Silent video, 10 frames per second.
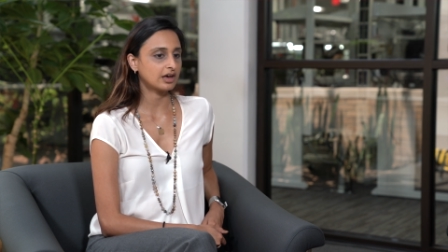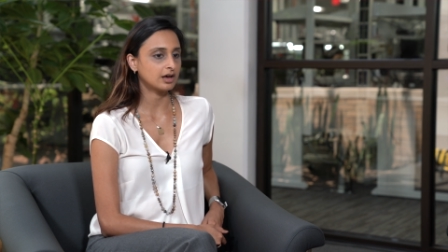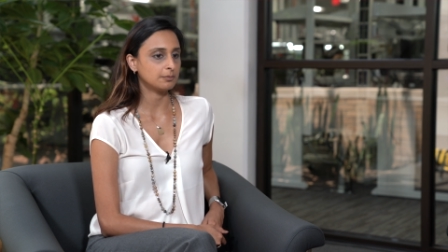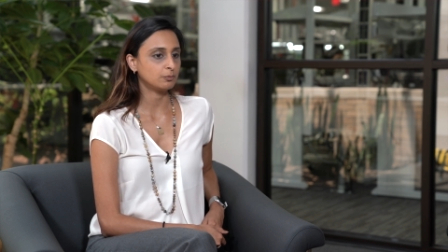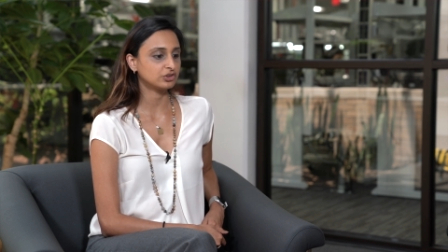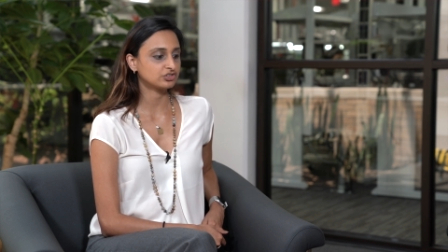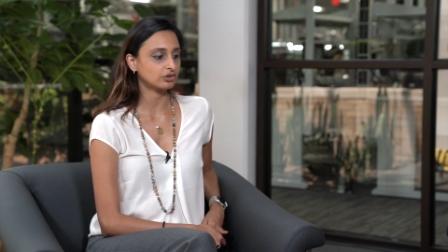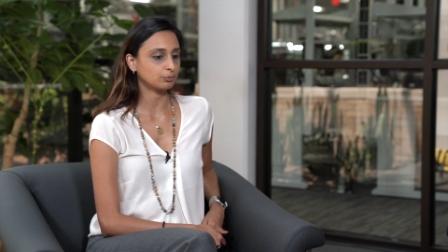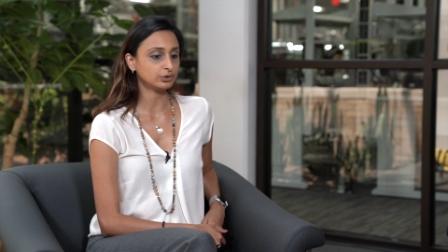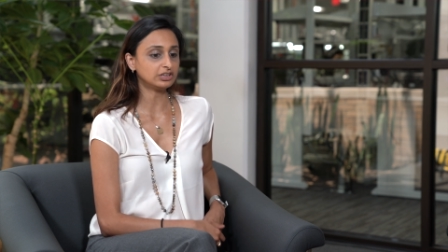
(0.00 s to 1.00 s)
um, which
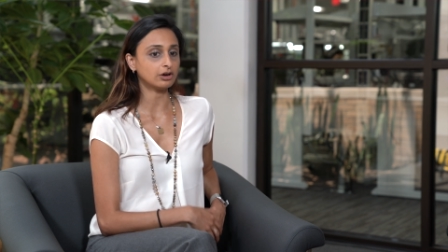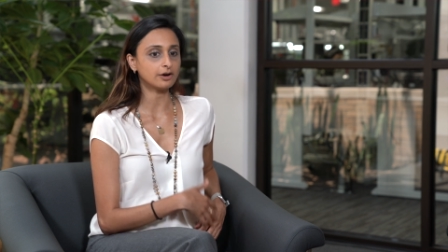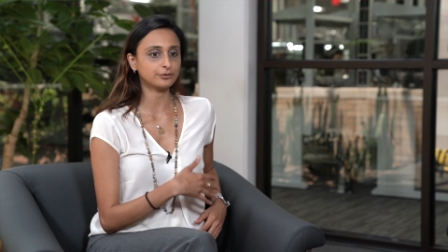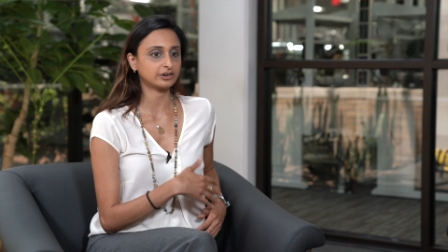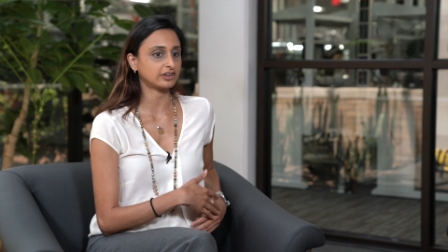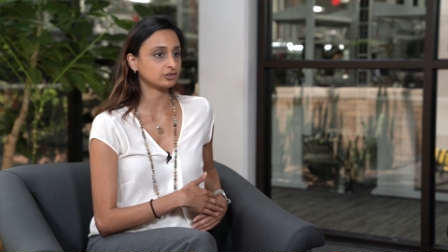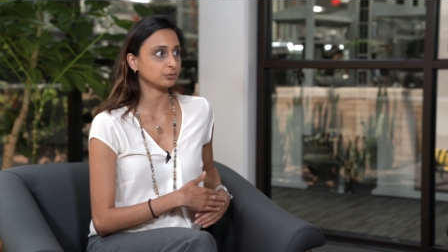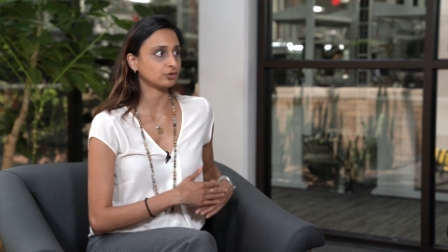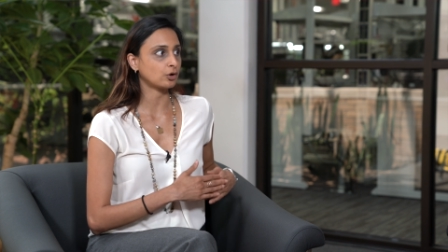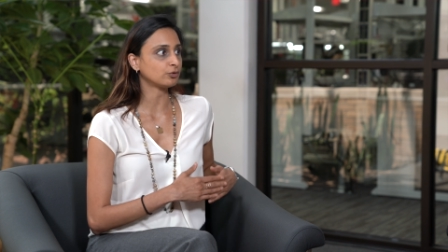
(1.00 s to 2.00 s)
really offer
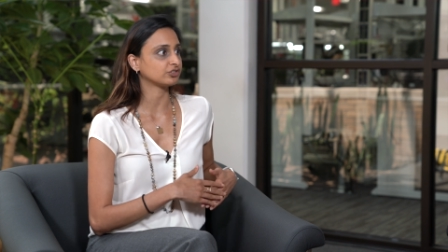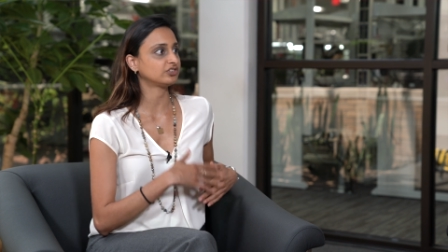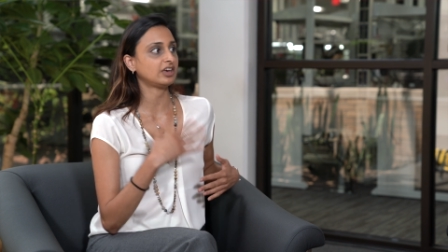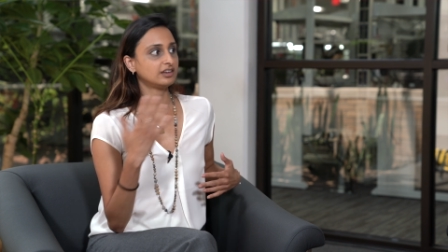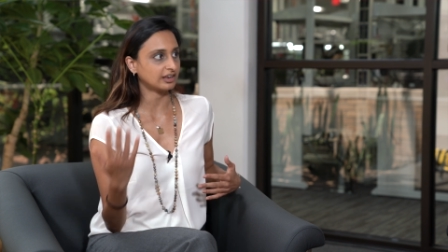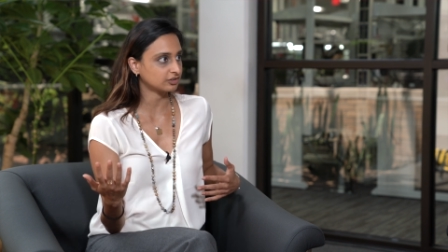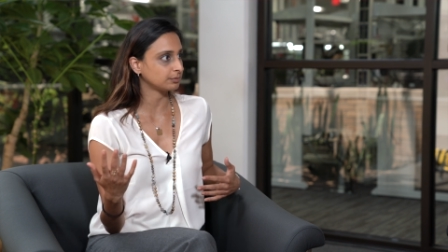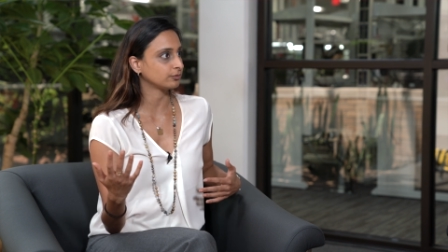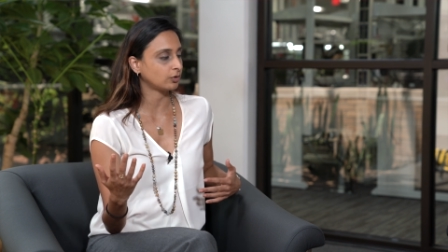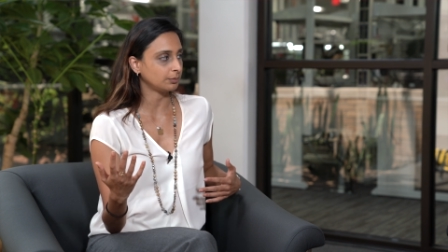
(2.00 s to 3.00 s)
customers over ten X
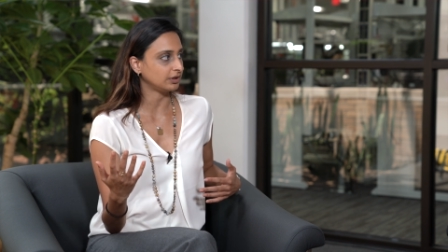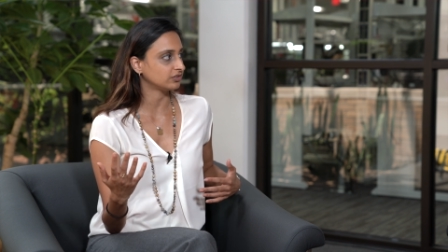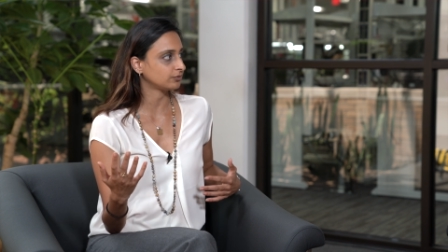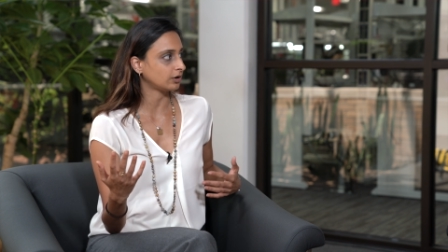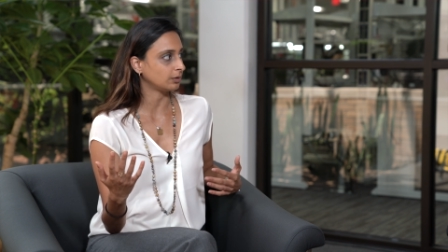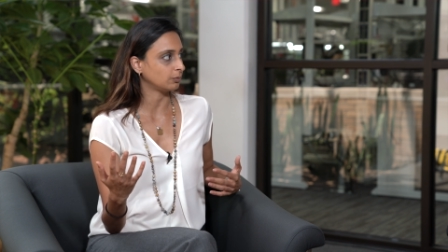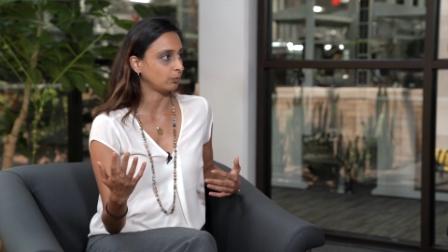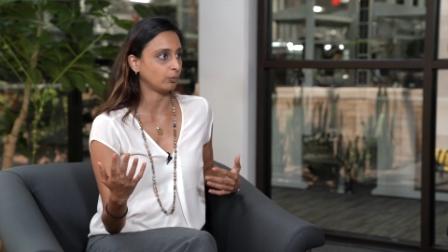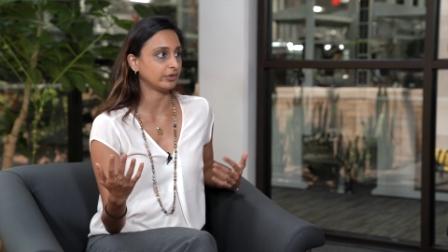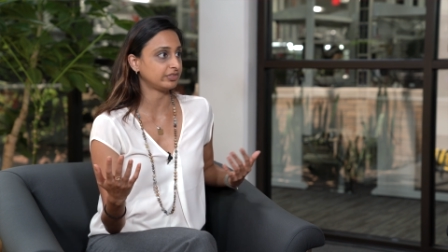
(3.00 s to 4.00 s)
performance from
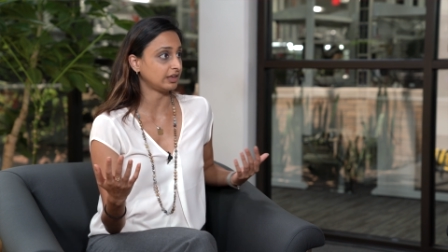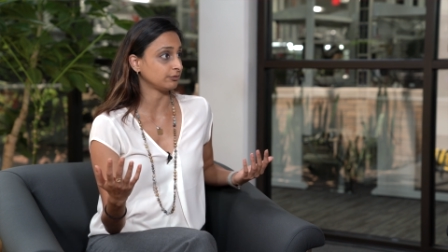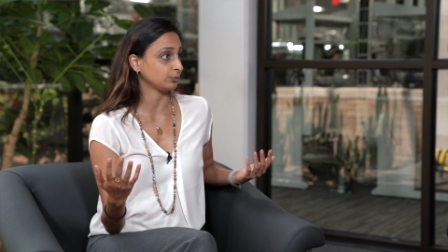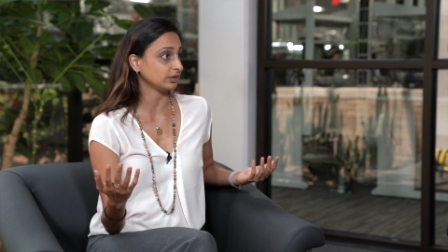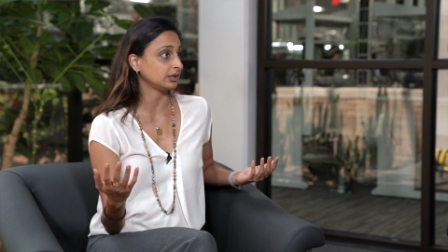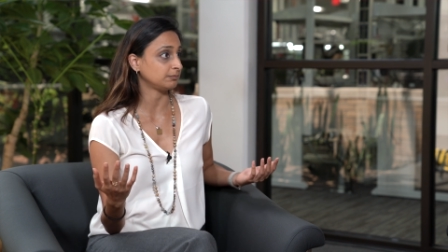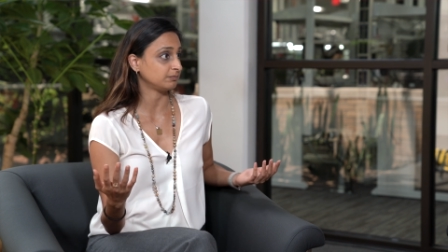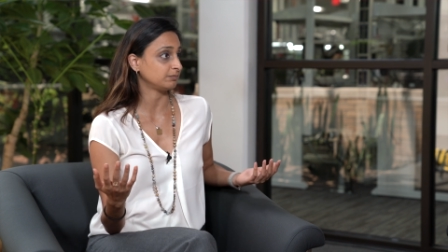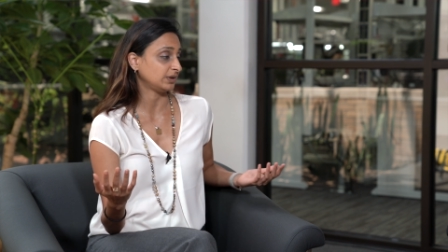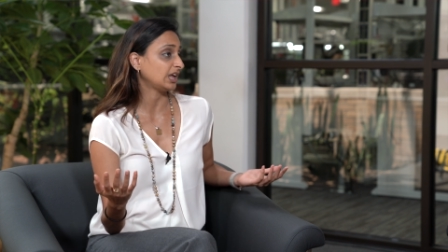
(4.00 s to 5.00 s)
what they've really
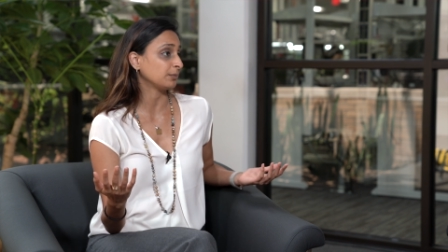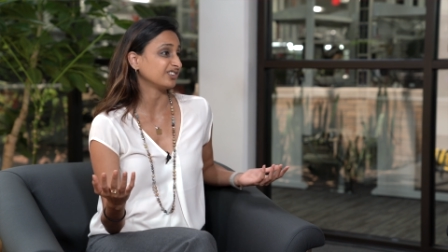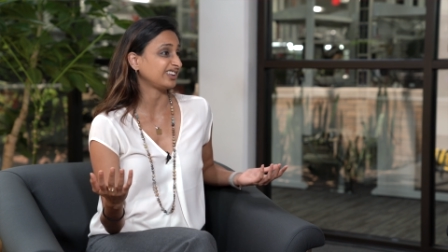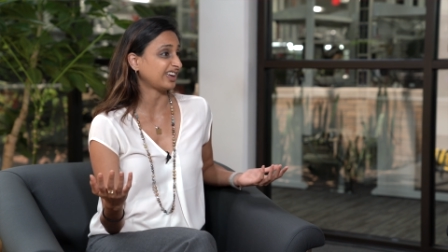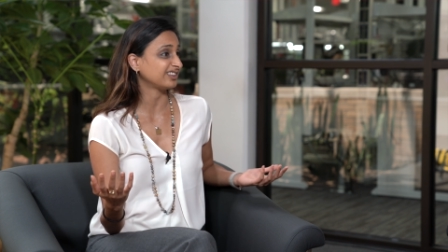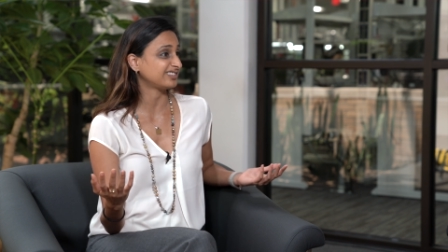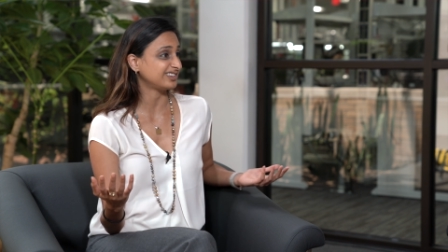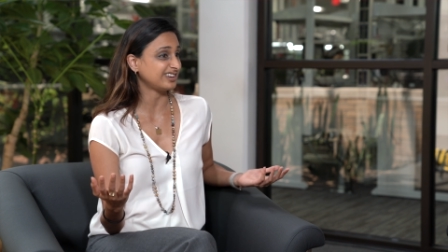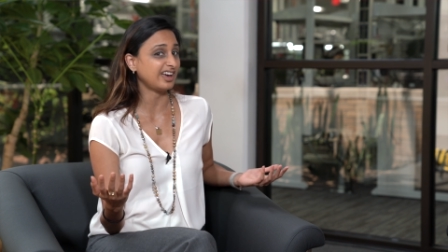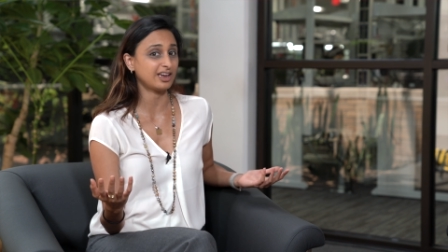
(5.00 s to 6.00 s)
been able to get
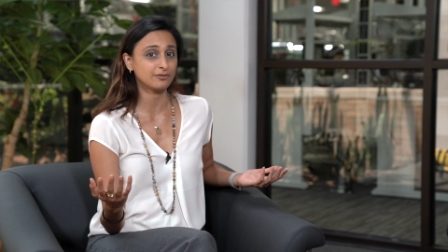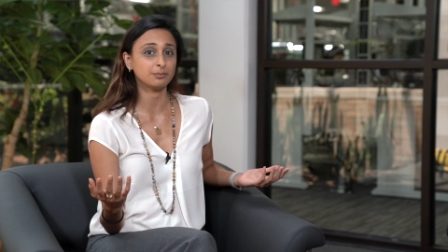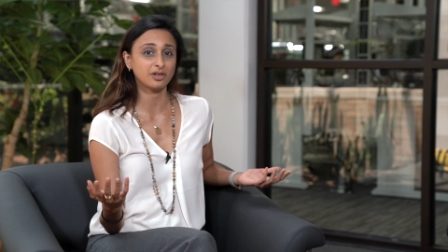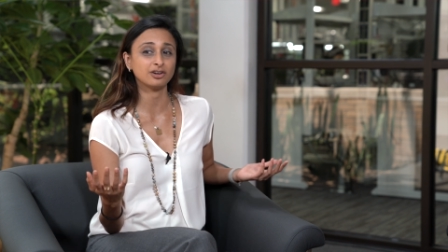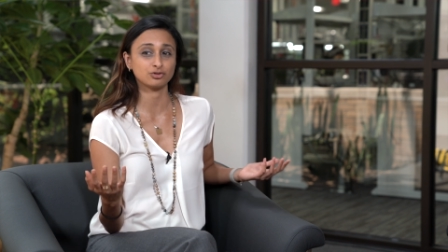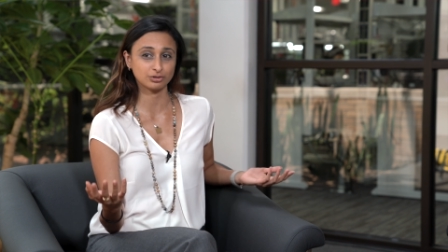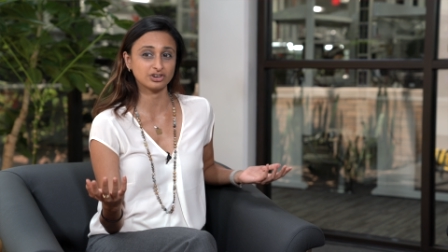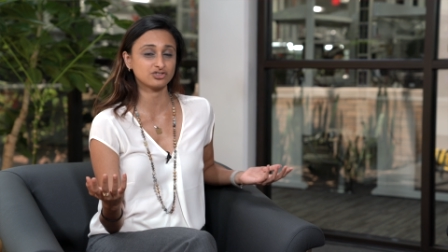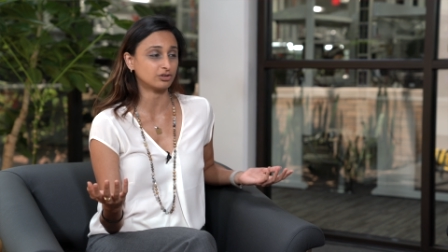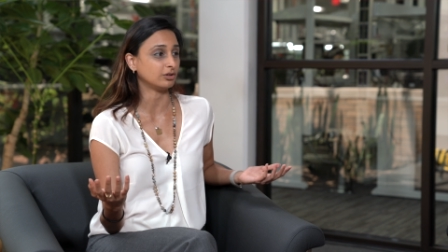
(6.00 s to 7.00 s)
today from a lot of
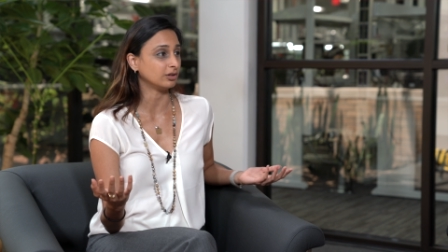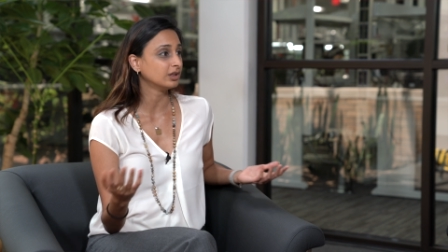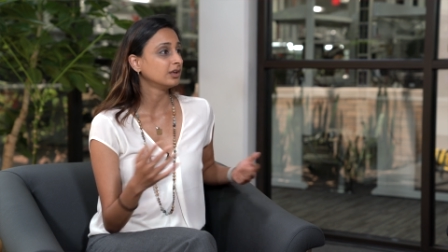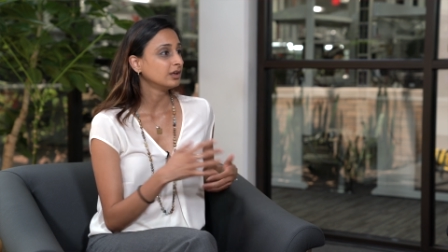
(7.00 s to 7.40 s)
traditional